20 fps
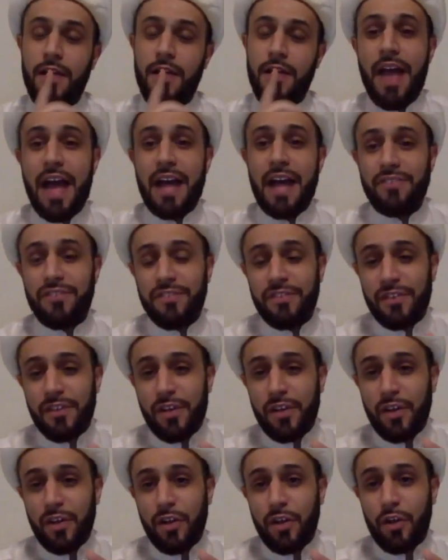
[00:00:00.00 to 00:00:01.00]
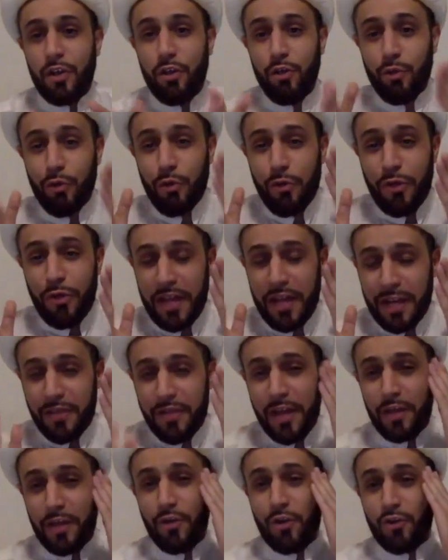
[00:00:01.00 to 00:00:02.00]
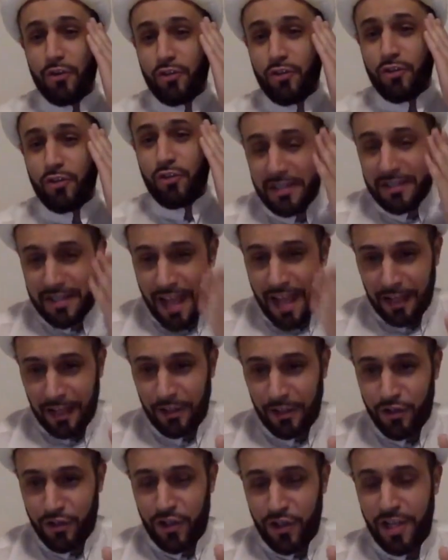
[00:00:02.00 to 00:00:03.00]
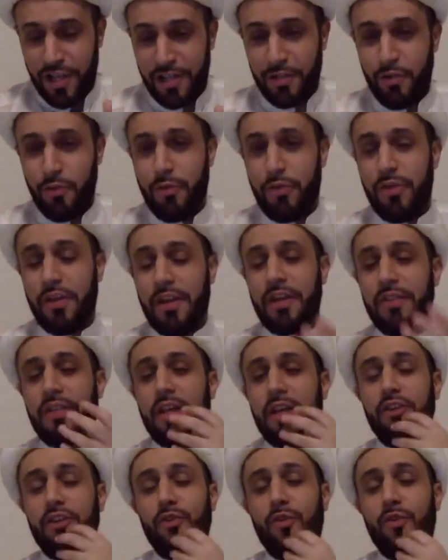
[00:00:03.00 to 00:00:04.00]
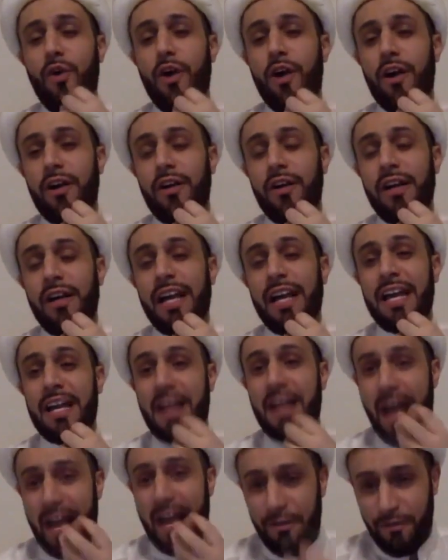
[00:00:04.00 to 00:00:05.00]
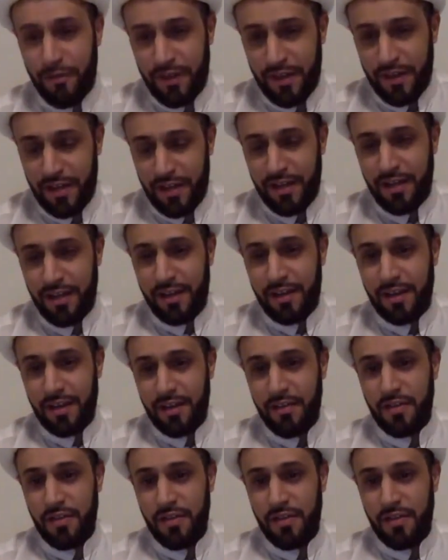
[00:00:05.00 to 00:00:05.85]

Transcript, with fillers: that you think that you're intelligent, you think that you are conniving,